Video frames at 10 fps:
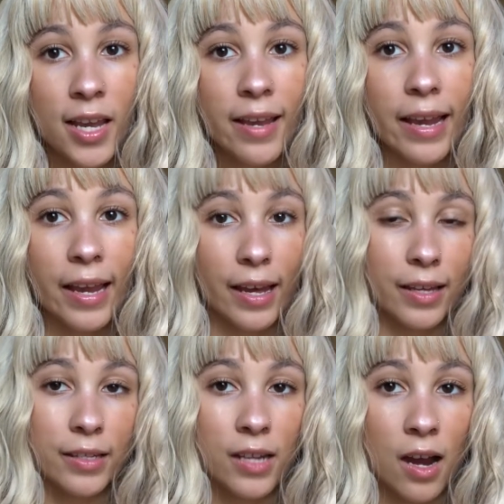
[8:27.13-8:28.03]

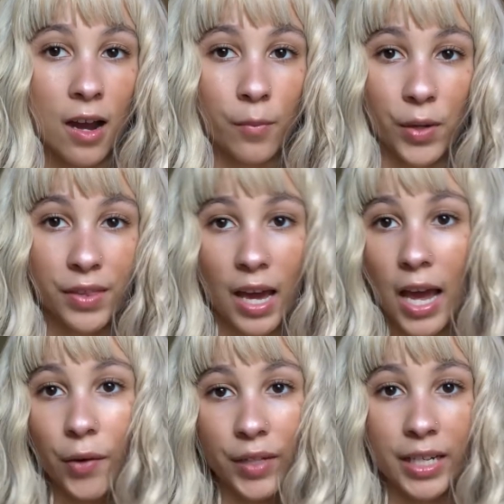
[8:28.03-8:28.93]
And with that,
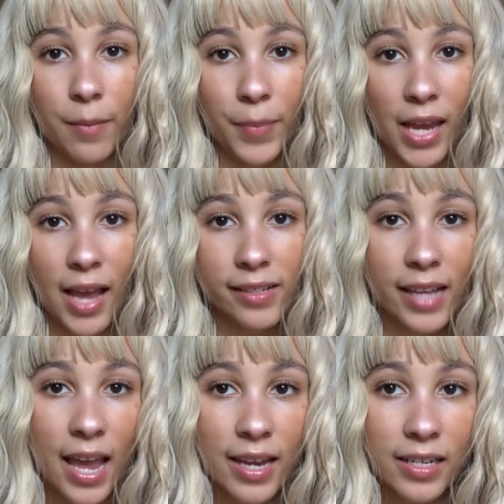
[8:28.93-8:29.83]
I would need a
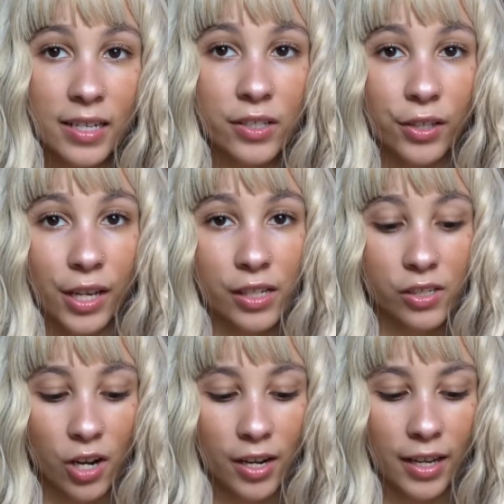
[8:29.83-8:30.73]
BSN to get
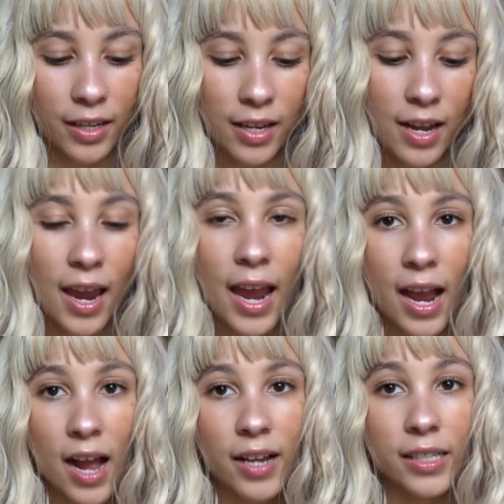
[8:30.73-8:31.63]
started.
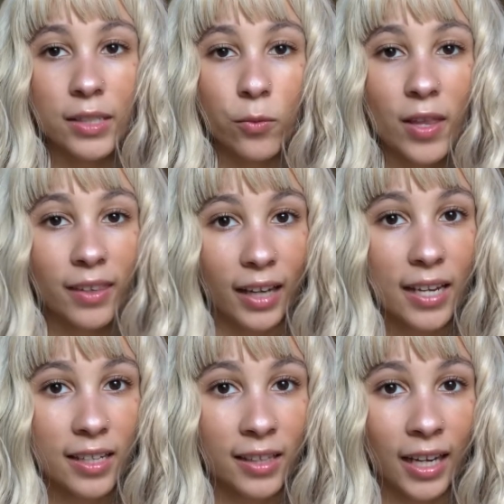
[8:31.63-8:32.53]
And one thing I
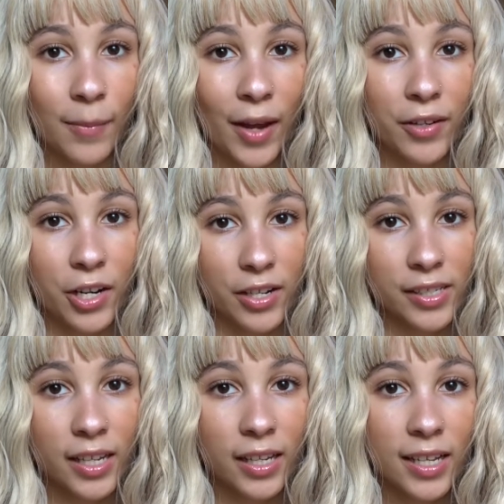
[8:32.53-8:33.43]
did like about
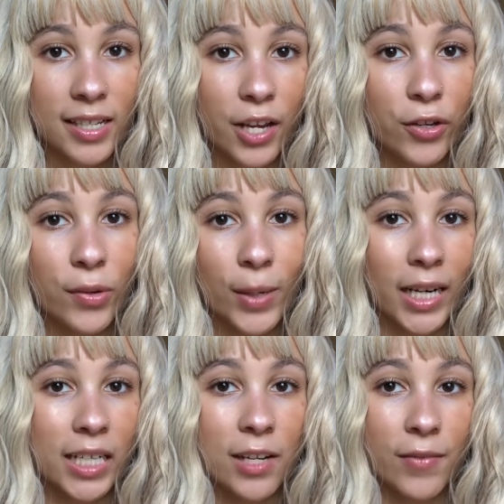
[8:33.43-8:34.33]
nursing is that you can work
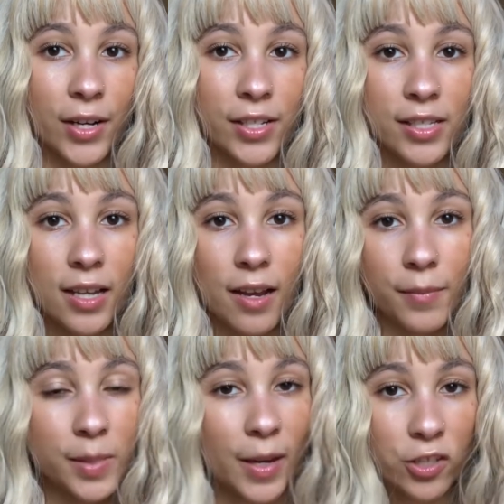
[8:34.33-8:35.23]
in diverse
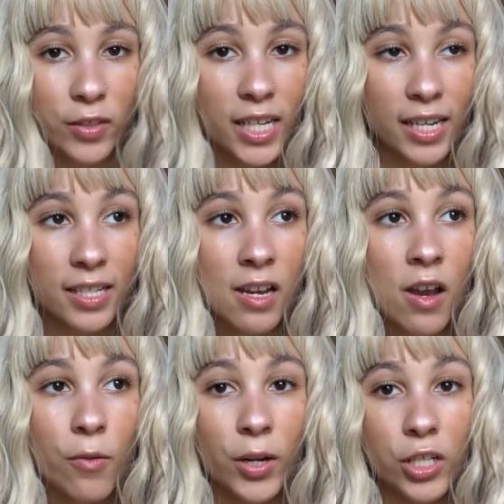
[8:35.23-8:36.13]
specialties.
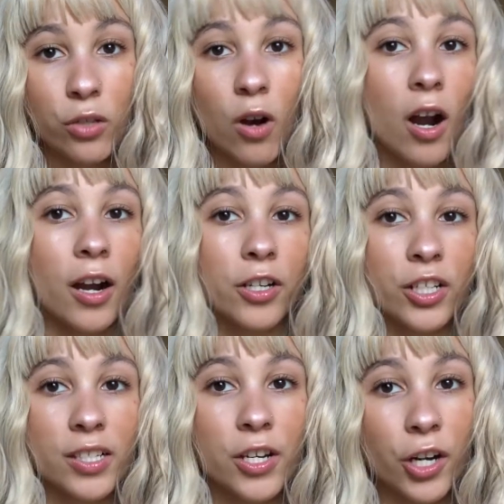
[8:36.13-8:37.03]
When you are
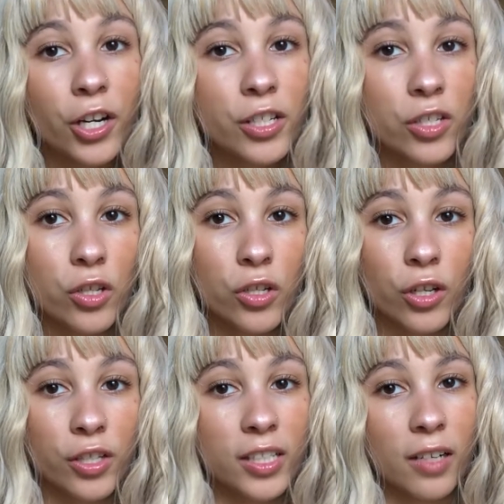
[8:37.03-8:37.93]
just a nurse,
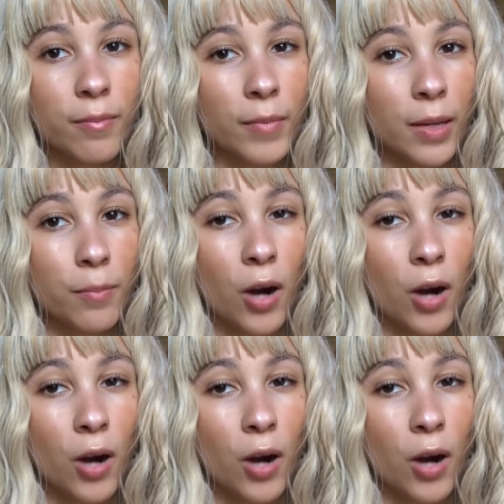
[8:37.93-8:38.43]
there's going to be